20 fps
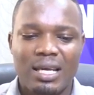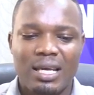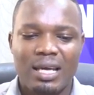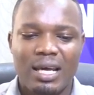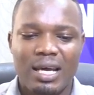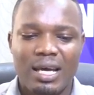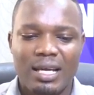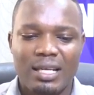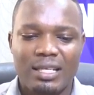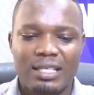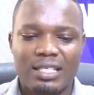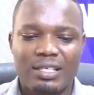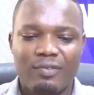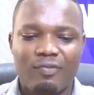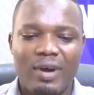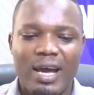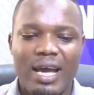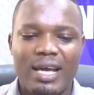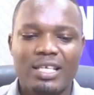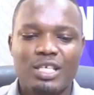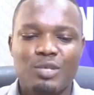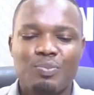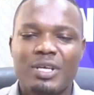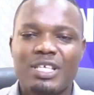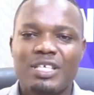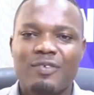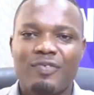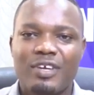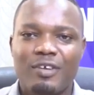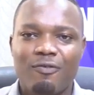
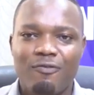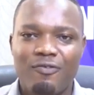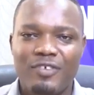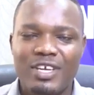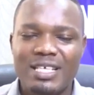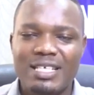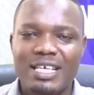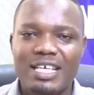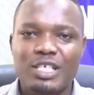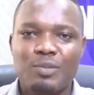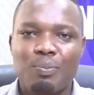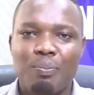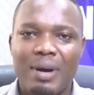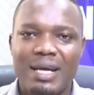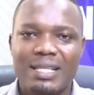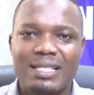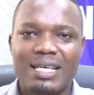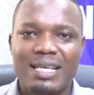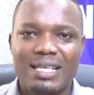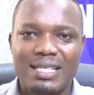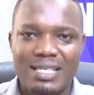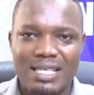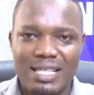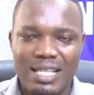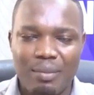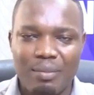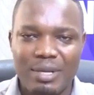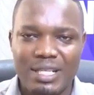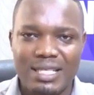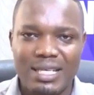device-specific features, but it's
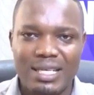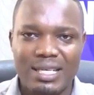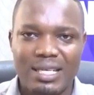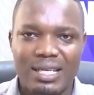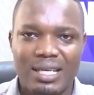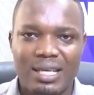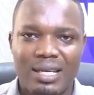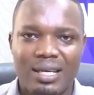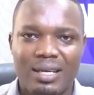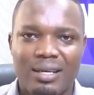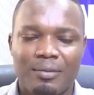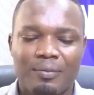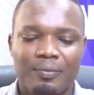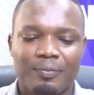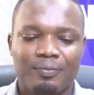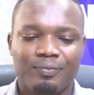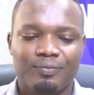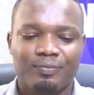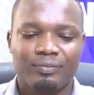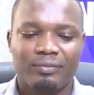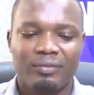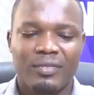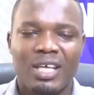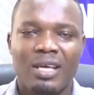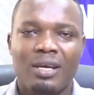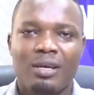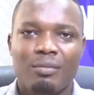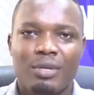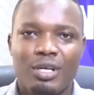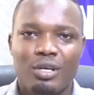limited.
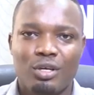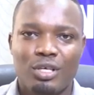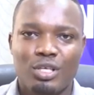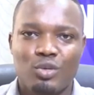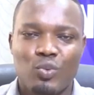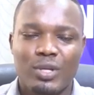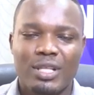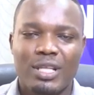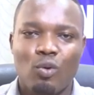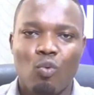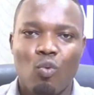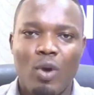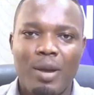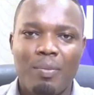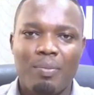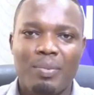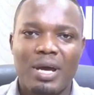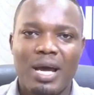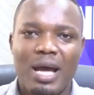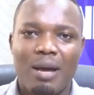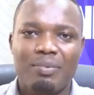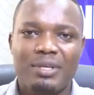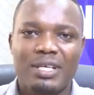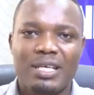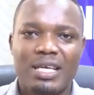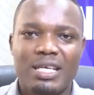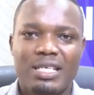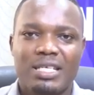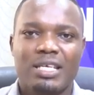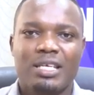Because with the web
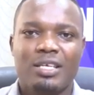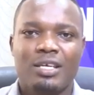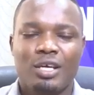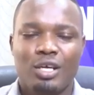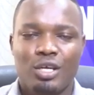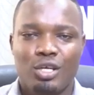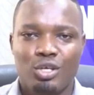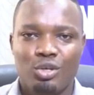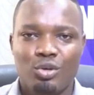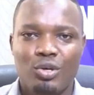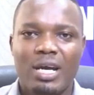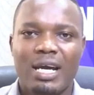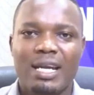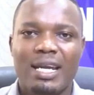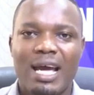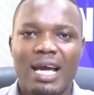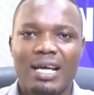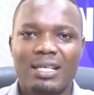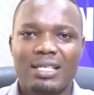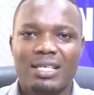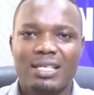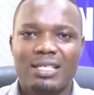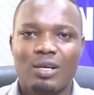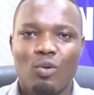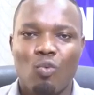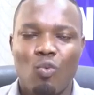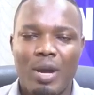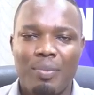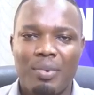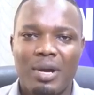application, you can access
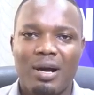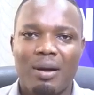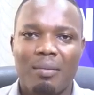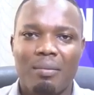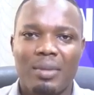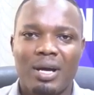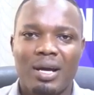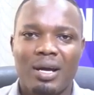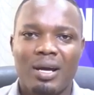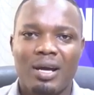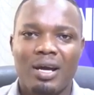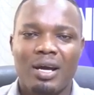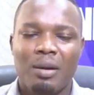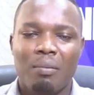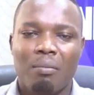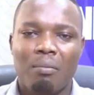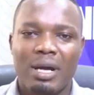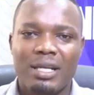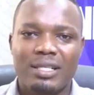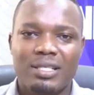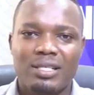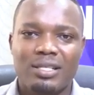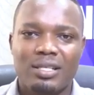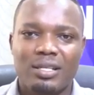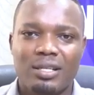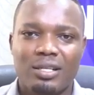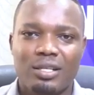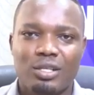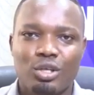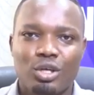the webcam, but
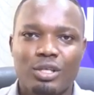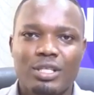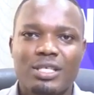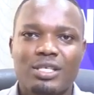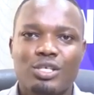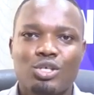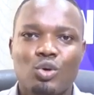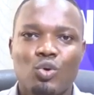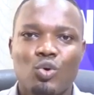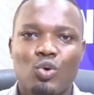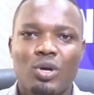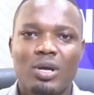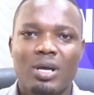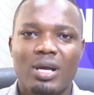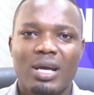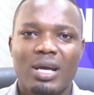not so